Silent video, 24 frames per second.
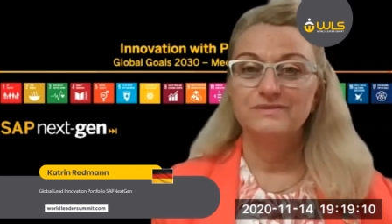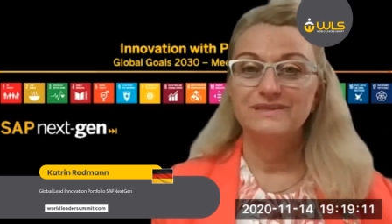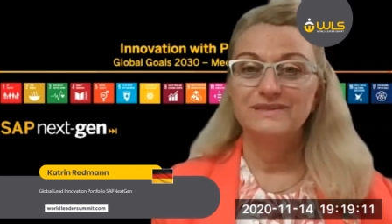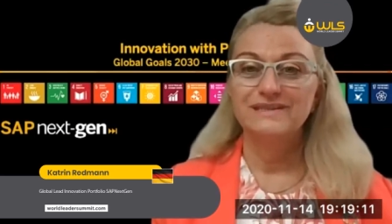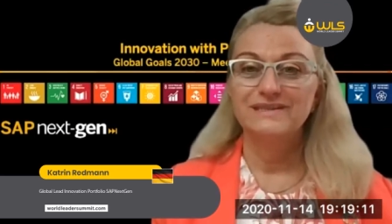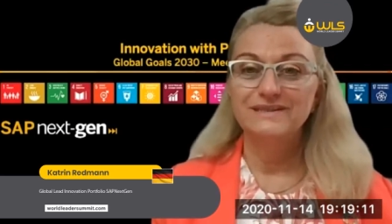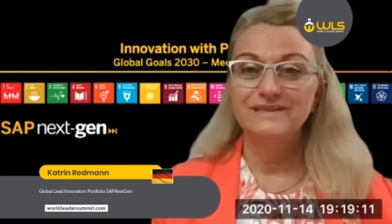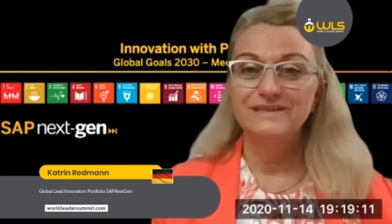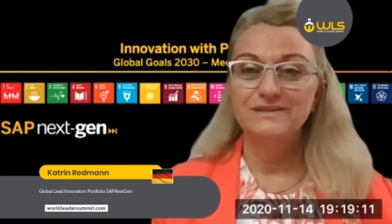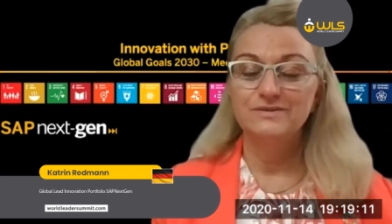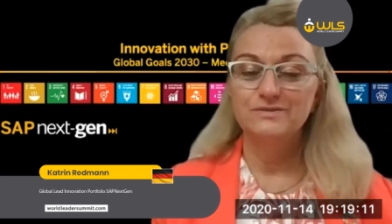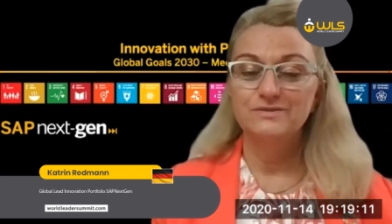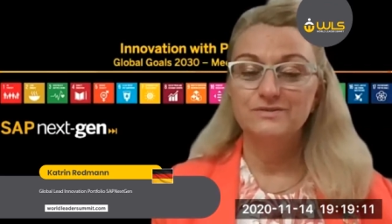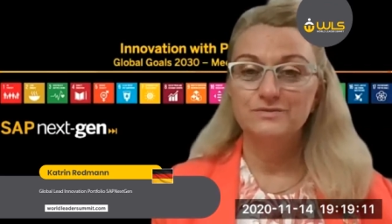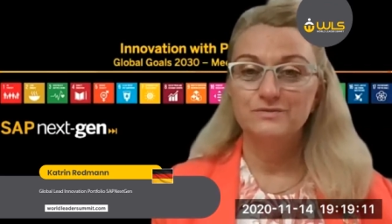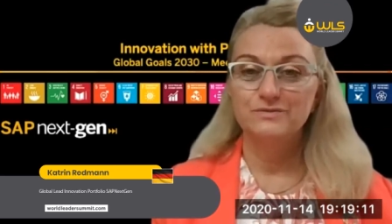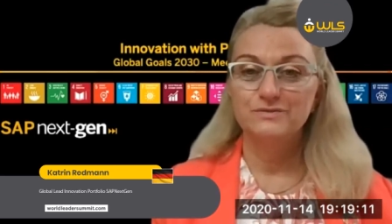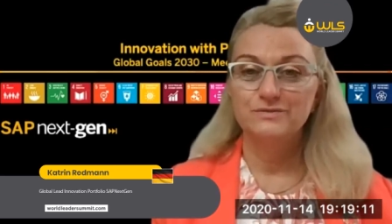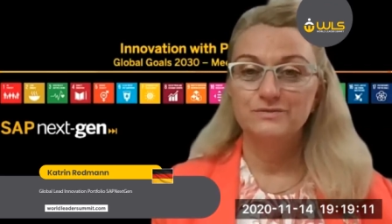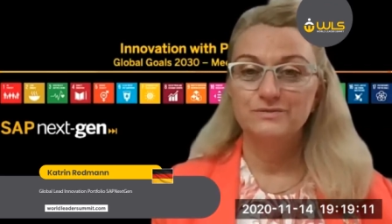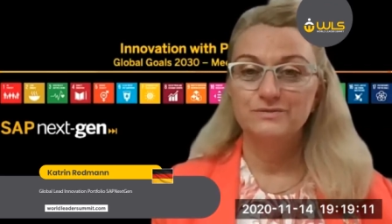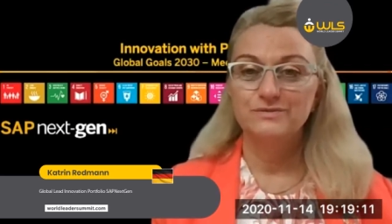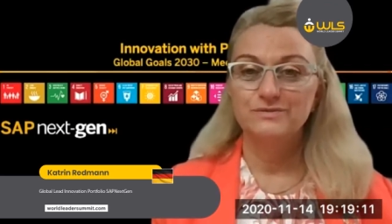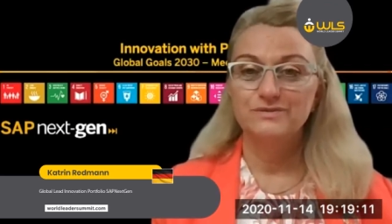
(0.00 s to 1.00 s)

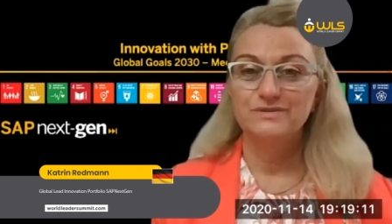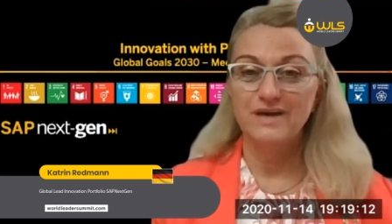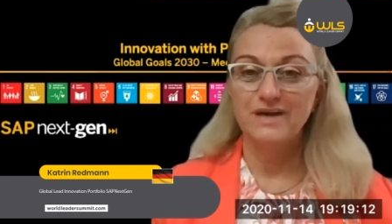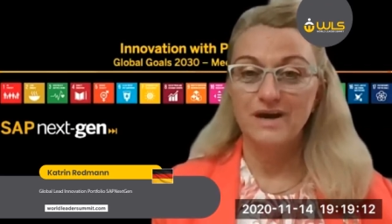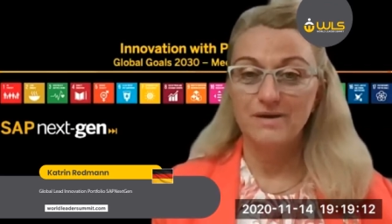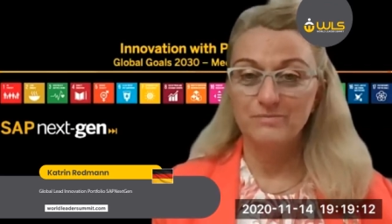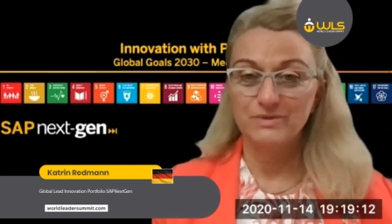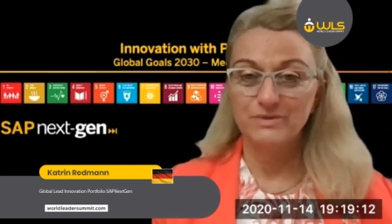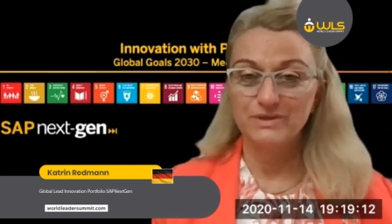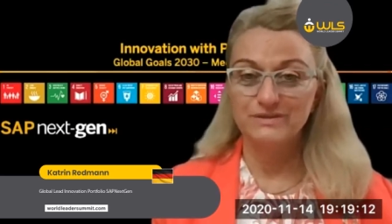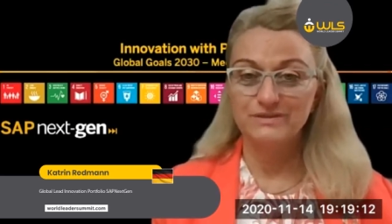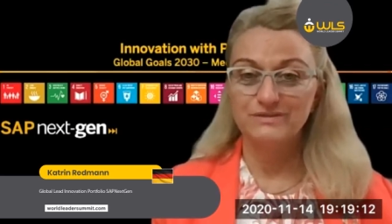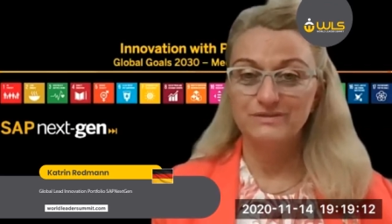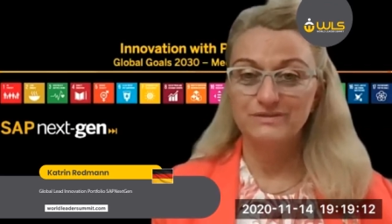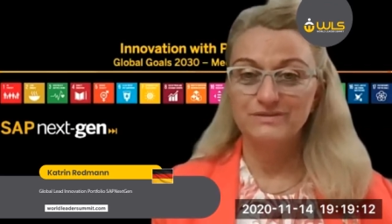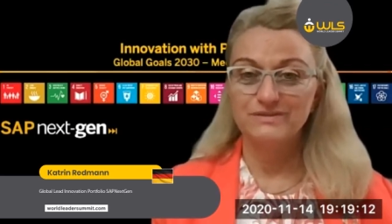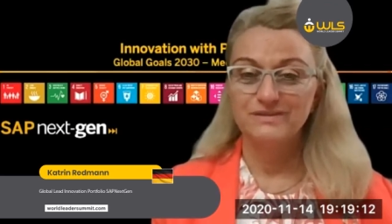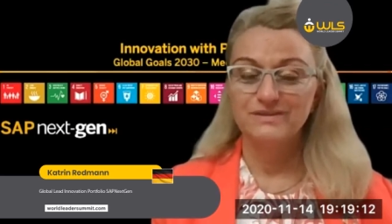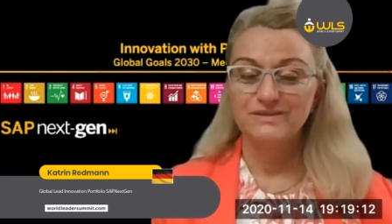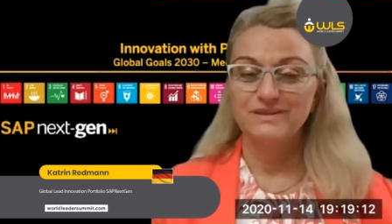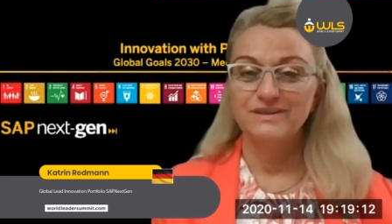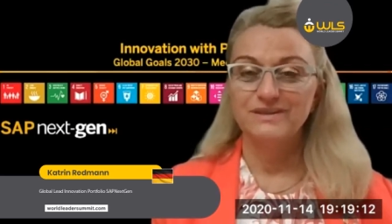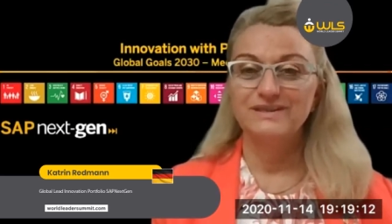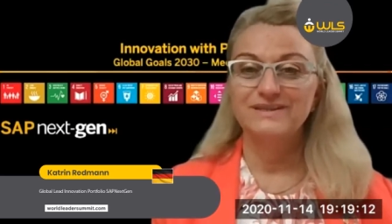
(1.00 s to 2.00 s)
Leaders Summit
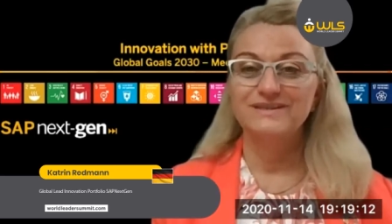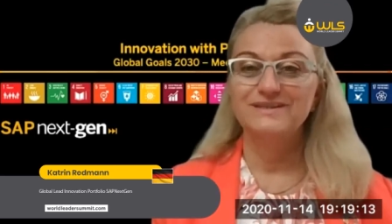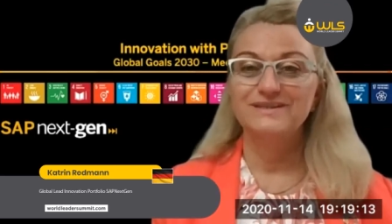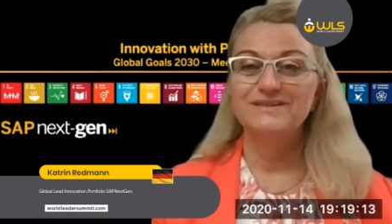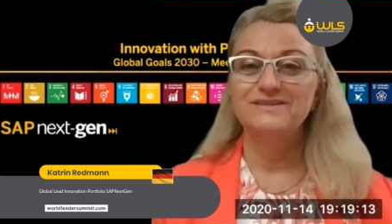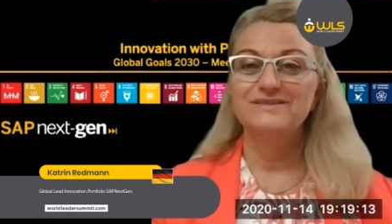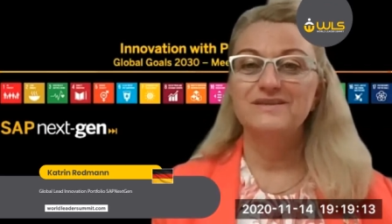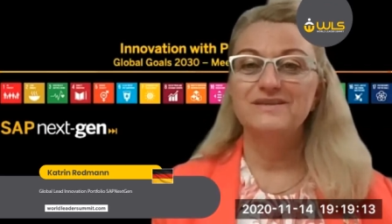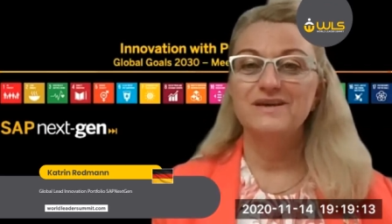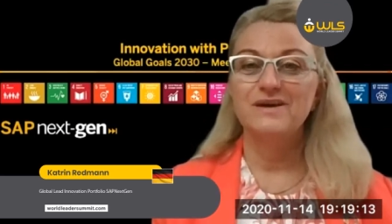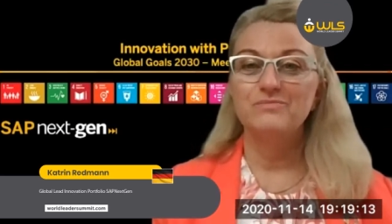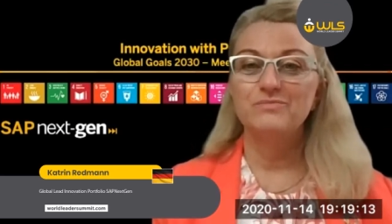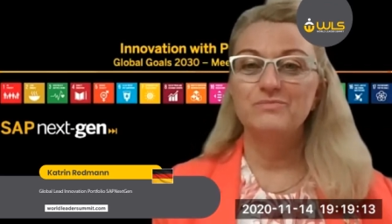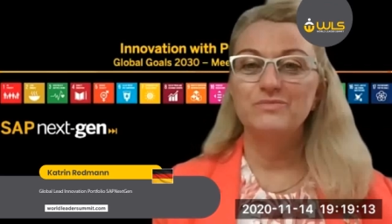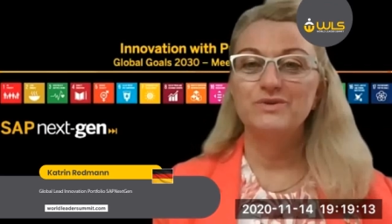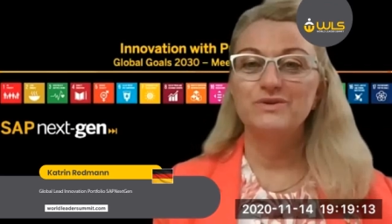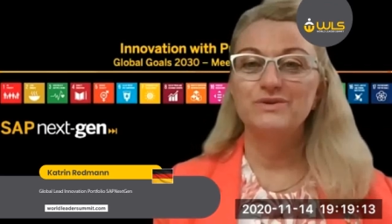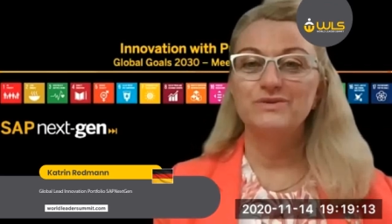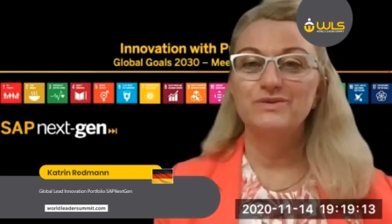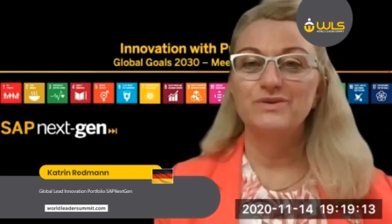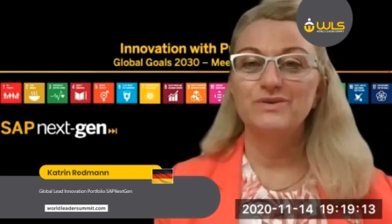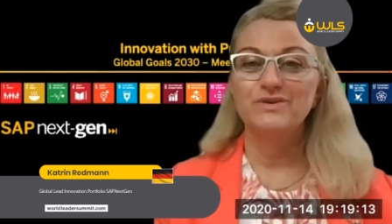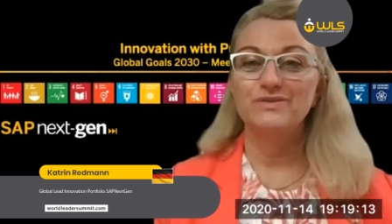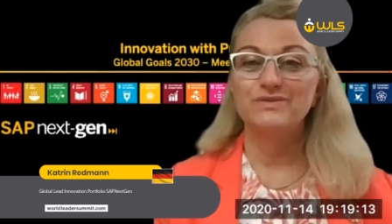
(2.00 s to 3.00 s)
in
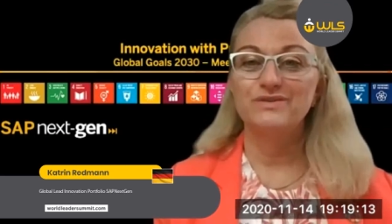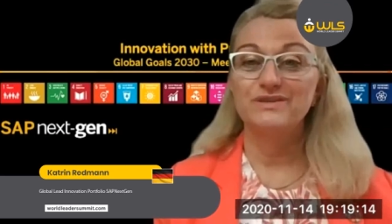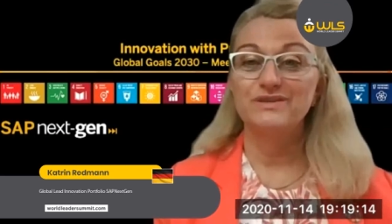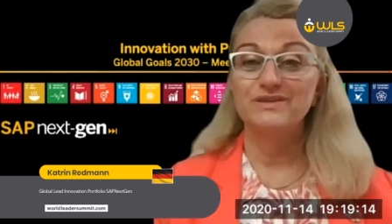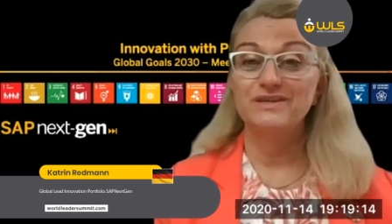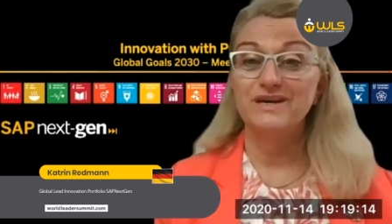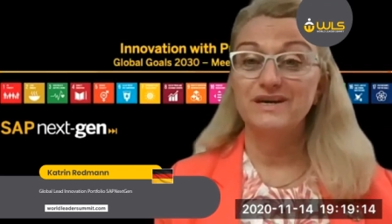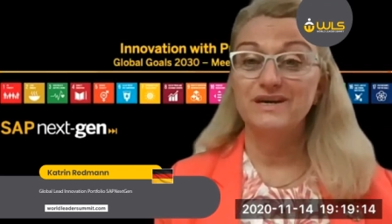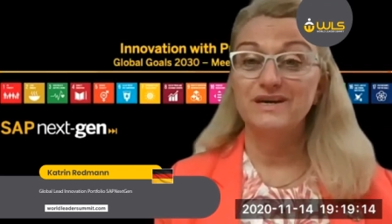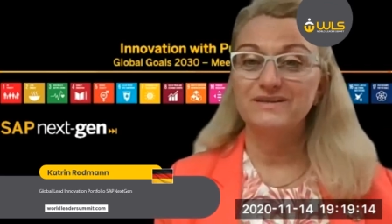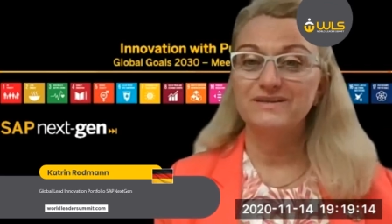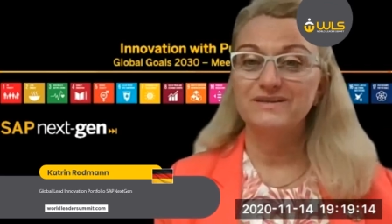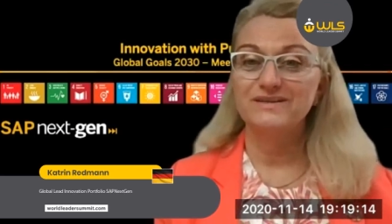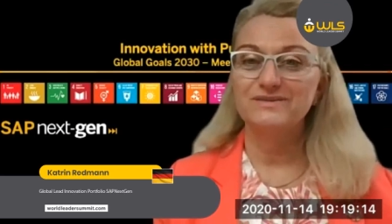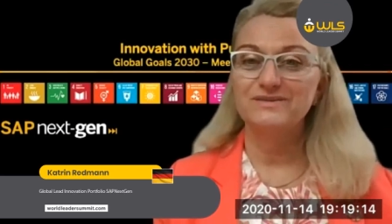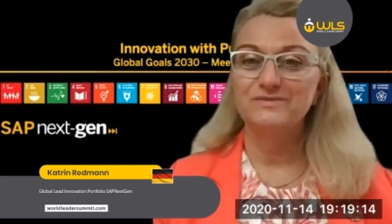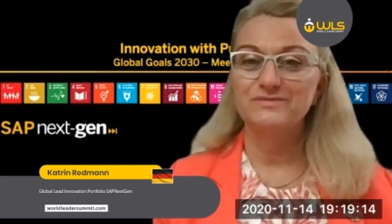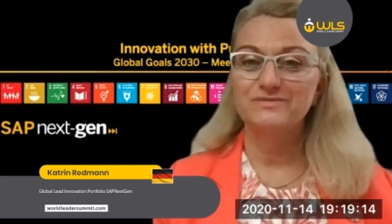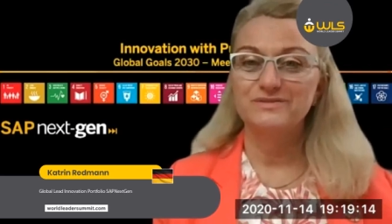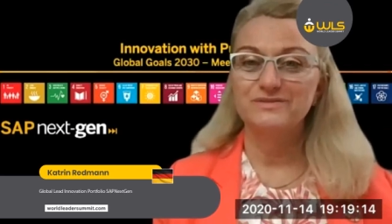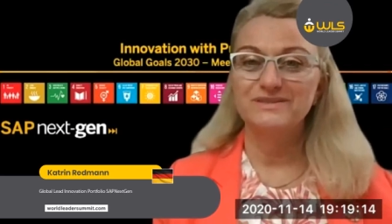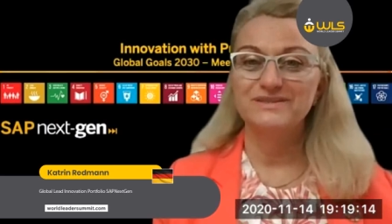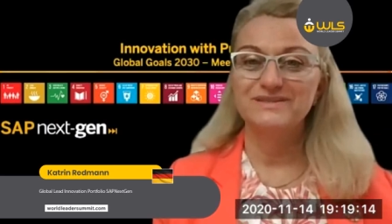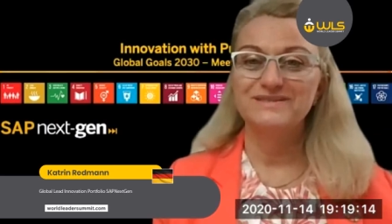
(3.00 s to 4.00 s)
December, on the ninth
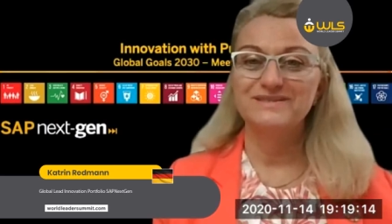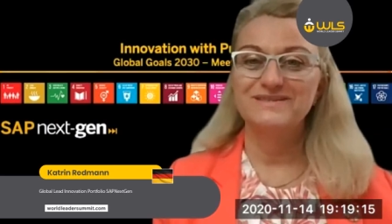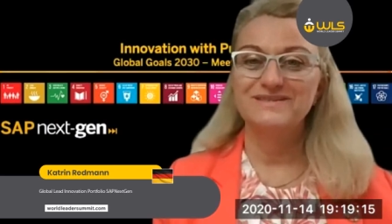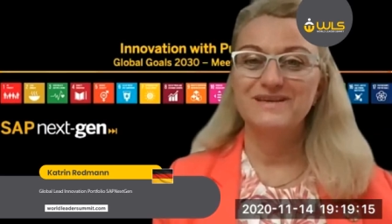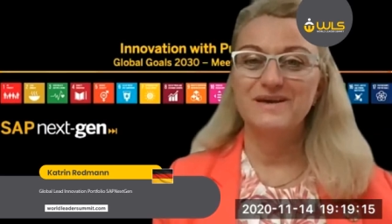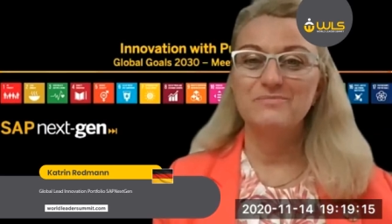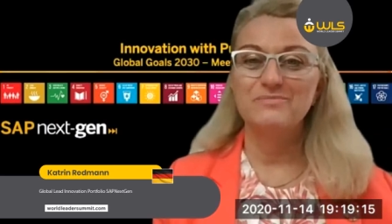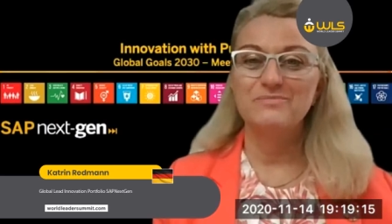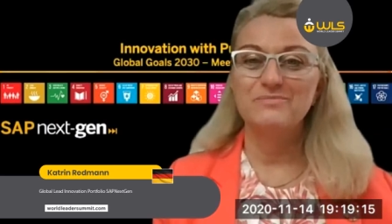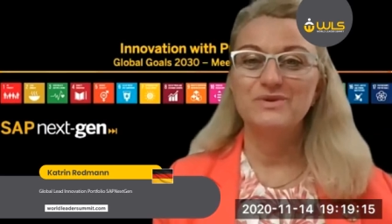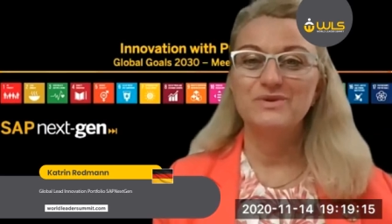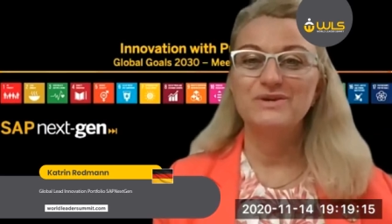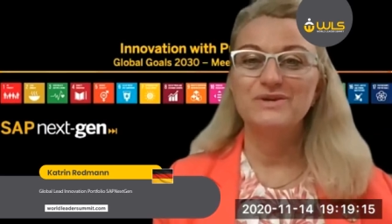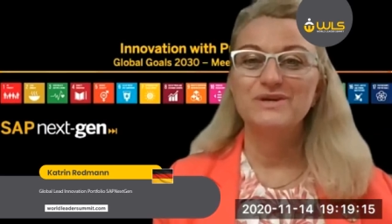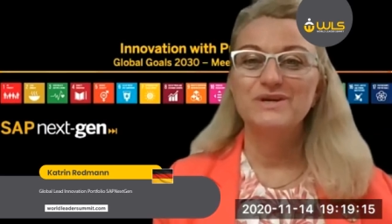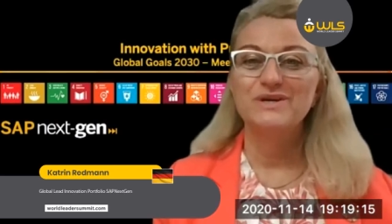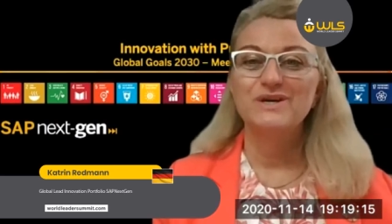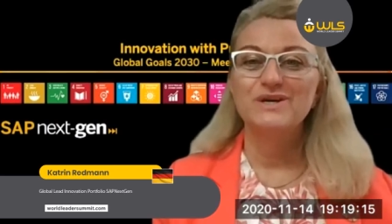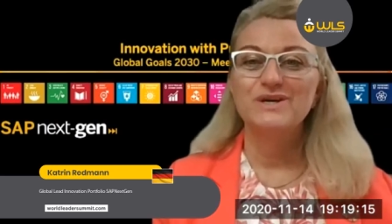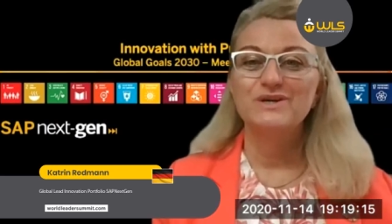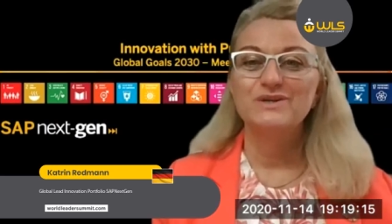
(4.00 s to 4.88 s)
of December,